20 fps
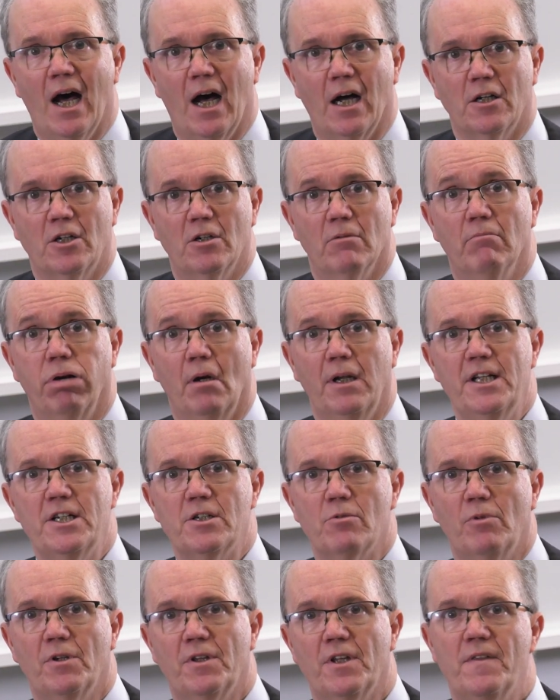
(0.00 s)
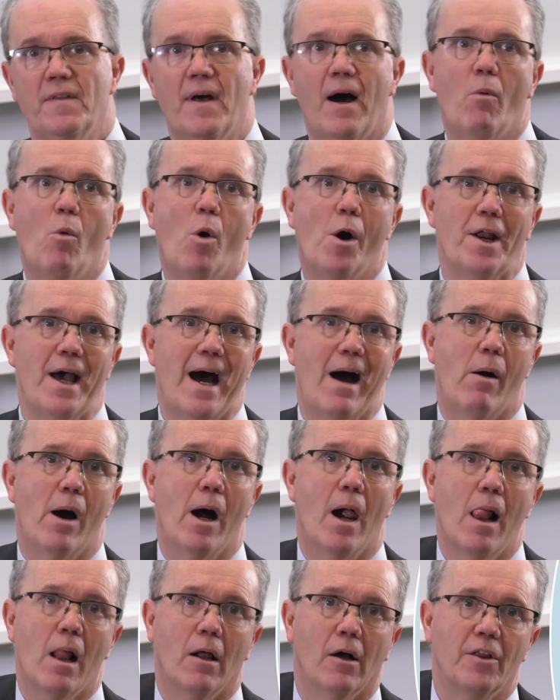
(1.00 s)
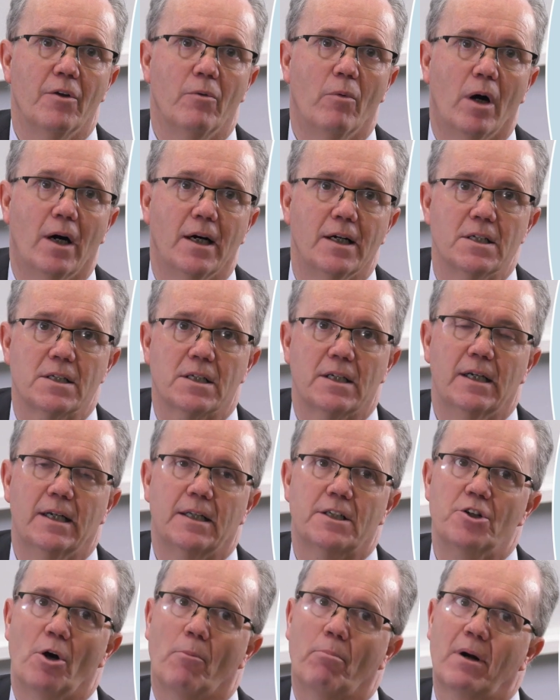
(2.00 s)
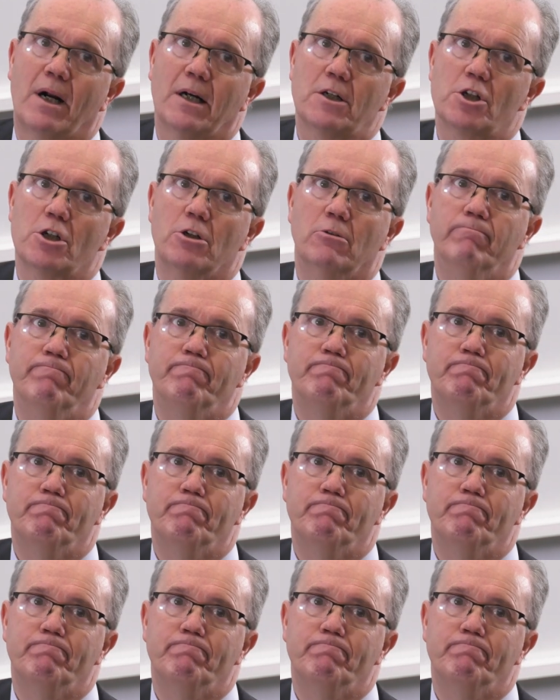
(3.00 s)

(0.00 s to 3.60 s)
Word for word: and complete within that one hour. Otherwise, it's not practical.